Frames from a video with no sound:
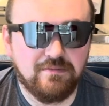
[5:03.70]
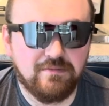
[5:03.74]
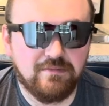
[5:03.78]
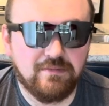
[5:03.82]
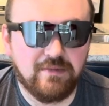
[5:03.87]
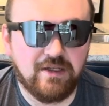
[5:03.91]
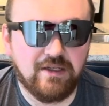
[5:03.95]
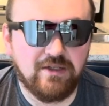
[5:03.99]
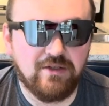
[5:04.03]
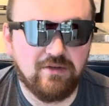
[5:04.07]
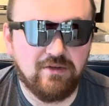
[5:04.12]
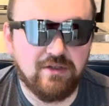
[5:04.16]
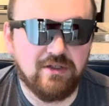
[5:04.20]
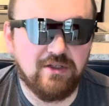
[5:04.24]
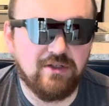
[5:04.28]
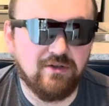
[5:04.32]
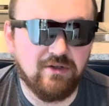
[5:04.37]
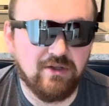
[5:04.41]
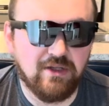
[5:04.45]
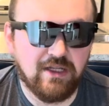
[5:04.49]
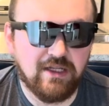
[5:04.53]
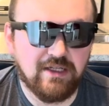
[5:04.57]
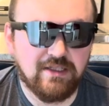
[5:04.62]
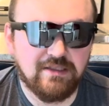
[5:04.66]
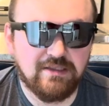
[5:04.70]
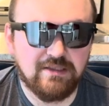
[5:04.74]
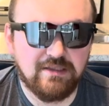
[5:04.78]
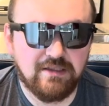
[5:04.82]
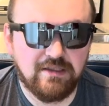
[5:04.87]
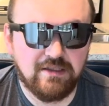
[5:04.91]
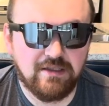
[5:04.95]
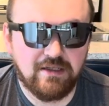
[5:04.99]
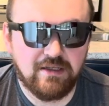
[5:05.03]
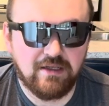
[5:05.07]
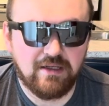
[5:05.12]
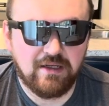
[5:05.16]
that you can utilize.
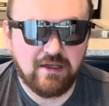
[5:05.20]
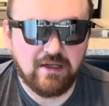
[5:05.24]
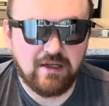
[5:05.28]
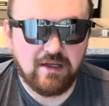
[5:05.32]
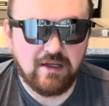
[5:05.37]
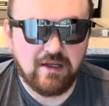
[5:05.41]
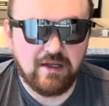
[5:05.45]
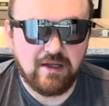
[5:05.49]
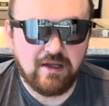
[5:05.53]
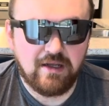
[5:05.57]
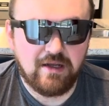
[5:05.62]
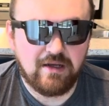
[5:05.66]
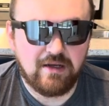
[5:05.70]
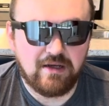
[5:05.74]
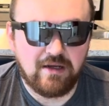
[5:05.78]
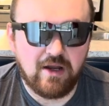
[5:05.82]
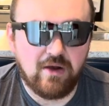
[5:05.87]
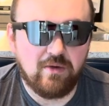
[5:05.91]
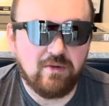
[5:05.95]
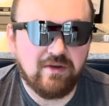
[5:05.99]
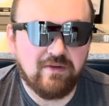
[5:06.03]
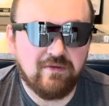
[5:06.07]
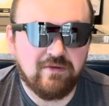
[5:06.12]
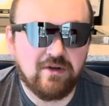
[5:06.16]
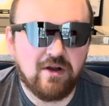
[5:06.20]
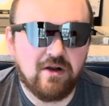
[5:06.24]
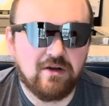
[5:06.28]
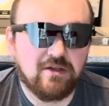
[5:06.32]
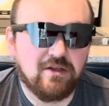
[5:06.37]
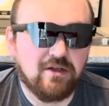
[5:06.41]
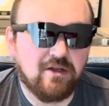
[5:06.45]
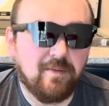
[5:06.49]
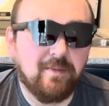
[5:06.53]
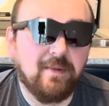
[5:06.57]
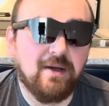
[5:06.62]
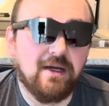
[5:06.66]
Now, we've talked a
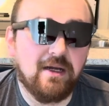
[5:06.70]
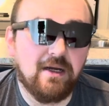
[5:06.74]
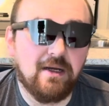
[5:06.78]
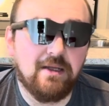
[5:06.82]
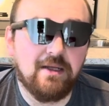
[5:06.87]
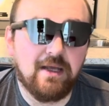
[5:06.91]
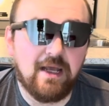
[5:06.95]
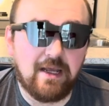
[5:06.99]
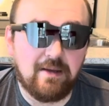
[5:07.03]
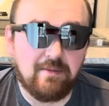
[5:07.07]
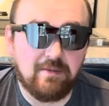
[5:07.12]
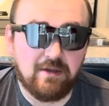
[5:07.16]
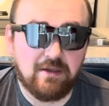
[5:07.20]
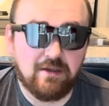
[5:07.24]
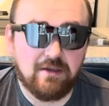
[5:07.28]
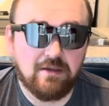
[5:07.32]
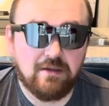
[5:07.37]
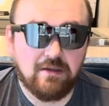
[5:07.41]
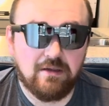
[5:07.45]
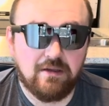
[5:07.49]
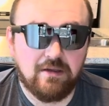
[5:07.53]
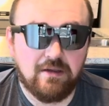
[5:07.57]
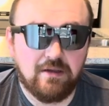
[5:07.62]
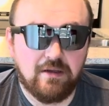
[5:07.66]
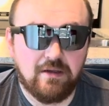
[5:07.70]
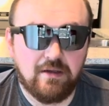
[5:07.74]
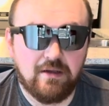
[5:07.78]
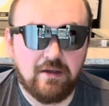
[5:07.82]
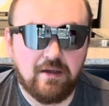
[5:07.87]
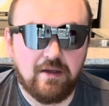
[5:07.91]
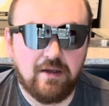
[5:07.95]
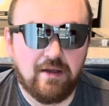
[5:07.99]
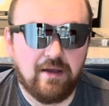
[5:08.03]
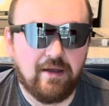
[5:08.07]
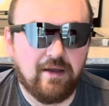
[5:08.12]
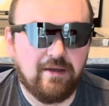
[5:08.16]
lot about gaming.
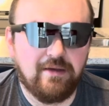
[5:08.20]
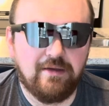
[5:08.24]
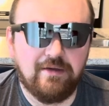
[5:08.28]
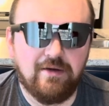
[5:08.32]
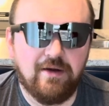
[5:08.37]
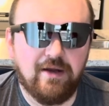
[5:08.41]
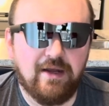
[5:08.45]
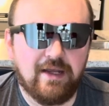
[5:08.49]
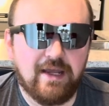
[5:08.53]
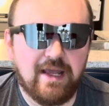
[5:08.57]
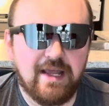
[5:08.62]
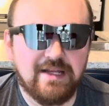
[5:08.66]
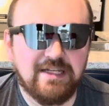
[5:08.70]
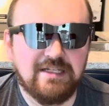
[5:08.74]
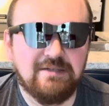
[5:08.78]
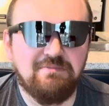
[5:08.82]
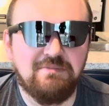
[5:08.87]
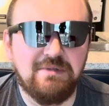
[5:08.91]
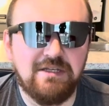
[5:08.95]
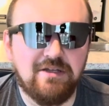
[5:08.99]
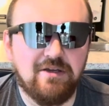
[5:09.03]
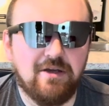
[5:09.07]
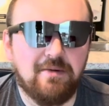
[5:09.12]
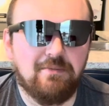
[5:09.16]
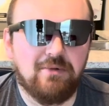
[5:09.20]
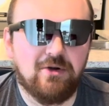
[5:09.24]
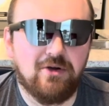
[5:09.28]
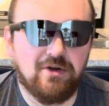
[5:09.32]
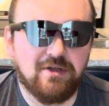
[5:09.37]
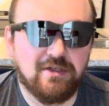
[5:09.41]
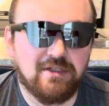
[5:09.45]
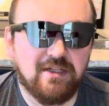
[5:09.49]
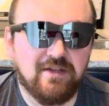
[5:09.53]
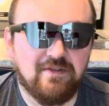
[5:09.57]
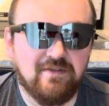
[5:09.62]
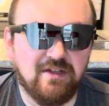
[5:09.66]
I can't speak on
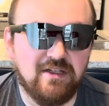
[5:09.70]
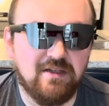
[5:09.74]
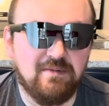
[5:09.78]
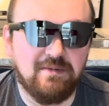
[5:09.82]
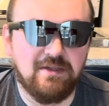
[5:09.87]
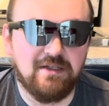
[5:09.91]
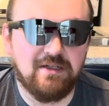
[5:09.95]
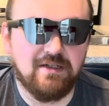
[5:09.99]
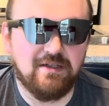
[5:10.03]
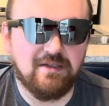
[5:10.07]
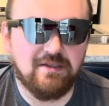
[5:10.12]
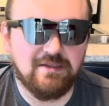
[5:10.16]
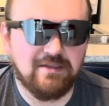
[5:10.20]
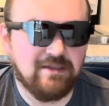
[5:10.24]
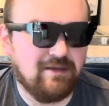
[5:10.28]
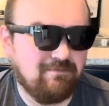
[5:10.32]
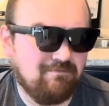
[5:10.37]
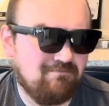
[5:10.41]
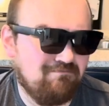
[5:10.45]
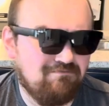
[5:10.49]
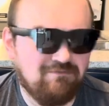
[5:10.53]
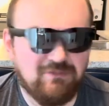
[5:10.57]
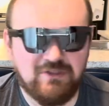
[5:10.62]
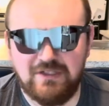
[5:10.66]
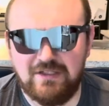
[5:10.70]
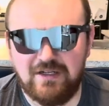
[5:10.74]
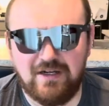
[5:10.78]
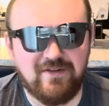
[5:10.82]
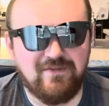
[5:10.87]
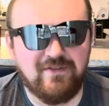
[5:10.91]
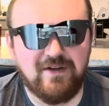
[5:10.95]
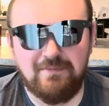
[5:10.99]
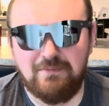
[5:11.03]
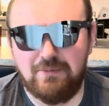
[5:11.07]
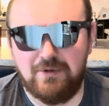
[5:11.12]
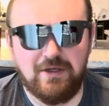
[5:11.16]
productivity because I'm just not a
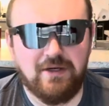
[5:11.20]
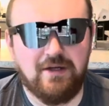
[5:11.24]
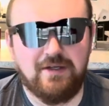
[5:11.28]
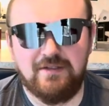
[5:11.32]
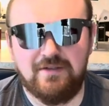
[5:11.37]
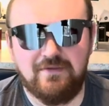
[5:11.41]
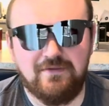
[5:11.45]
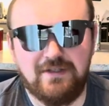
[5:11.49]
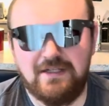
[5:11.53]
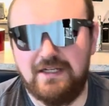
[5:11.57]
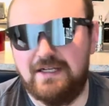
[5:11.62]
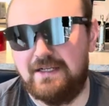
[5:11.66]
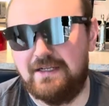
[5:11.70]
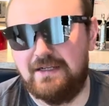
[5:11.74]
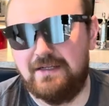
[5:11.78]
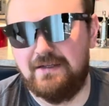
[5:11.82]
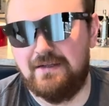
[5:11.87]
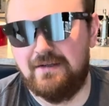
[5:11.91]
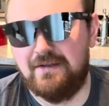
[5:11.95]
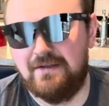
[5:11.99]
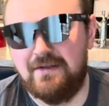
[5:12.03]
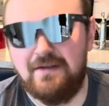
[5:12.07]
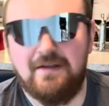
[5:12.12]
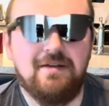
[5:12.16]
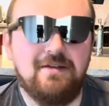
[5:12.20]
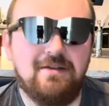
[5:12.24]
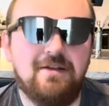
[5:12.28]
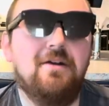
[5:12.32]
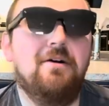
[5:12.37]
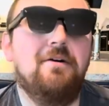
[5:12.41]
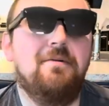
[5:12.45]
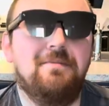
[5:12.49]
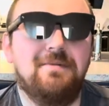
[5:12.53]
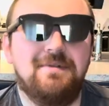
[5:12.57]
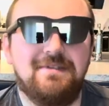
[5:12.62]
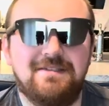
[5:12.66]
very productive guy.
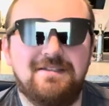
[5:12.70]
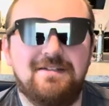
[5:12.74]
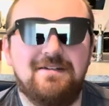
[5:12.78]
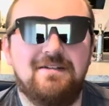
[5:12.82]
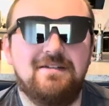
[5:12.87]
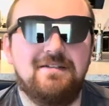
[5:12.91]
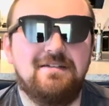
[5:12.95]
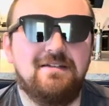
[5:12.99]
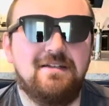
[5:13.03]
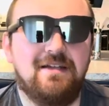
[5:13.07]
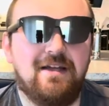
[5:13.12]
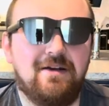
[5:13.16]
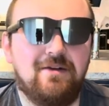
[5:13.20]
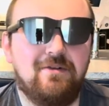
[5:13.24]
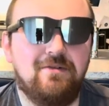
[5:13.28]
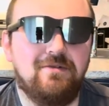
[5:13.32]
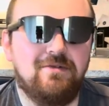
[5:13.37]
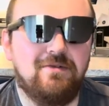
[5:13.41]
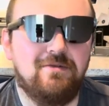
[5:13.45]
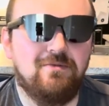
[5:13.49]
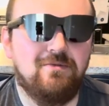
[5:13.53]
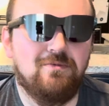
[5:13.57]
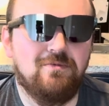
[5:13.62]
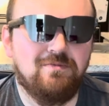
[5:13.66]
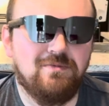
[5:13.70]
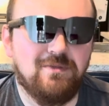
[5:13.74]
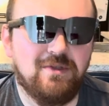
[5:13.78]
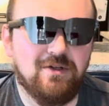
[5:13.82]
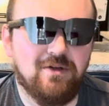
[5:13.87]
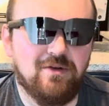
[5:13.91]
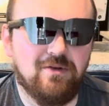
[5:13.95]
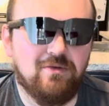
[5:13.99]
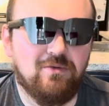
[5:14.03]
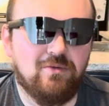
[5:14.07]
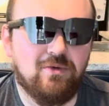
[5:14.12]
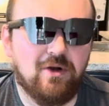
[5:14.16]
No, but seriously, I don't,
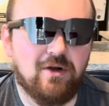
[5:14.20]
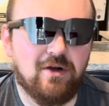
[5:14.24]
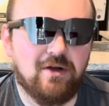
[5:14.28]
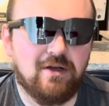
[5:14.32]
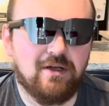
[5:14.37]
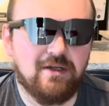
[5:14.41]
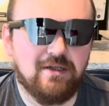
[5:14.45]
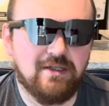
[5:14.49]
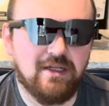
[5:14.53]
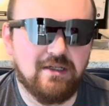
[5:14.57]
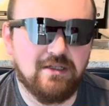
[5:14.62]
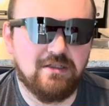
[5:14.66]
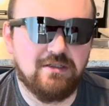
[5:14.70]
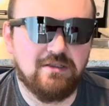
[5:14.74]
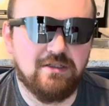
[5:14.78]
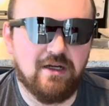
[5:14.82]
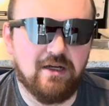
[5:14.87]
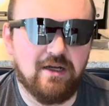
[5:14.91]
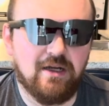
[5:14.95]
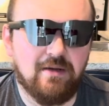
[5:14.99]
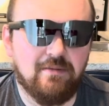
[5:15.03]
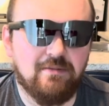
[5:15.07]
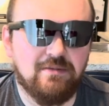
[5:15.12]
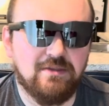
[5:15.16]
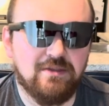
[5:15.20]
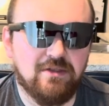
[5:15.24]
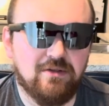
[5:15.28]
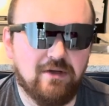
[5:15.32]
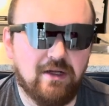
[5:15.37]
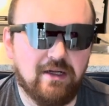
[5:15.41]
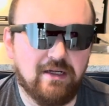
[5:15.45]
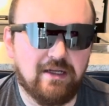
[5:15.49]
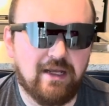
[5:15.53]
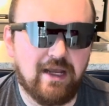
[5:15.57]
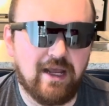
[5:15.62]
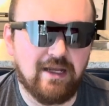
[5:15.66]
work a desk job, so
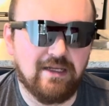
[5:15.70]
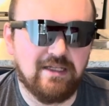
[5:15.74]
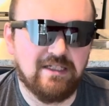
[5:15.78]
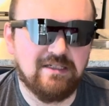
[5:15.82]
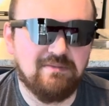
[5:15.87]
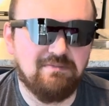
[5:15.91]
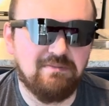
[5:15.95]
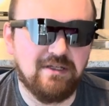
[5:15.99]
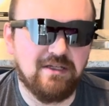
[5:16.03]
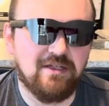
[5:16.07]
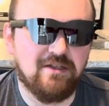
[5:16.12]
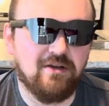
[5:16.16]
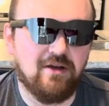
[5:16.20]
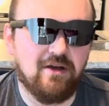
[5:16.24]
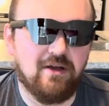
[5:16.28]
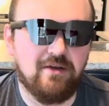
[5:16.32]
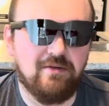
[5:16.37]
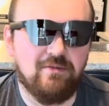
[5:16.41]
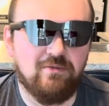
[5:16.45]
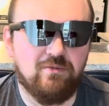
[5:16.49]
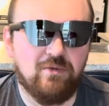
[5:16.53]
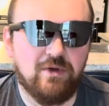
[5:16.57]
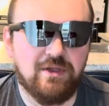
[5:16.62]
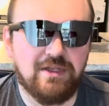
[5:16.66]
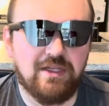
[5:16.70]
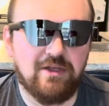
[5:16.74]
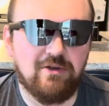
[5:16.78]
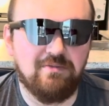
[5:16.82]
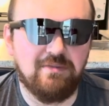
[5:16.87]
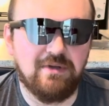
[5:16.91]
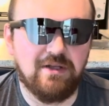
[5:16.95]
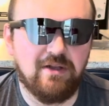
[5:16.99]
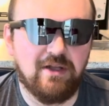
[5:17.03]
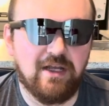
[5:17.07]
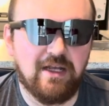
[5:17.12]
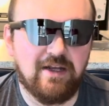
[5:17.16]
I can't speak on what they'd
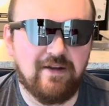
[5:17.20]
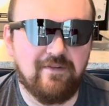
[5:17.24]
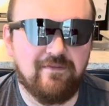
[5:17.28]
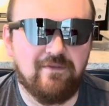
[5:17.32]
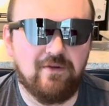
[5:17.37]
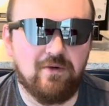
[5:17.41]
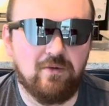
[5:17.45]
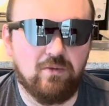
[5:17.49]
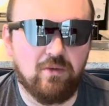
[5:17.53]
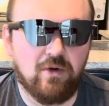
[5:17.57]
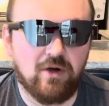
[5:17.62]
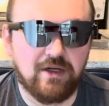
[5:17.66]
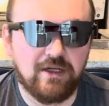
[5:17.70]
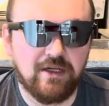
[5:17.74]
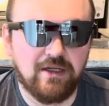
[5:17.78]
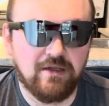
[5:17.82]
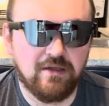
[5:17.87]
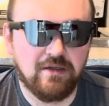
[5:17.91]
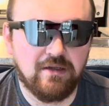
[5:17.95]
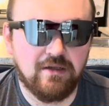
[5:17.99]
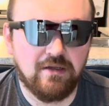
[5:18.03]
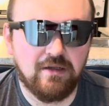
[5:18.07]
be like for working.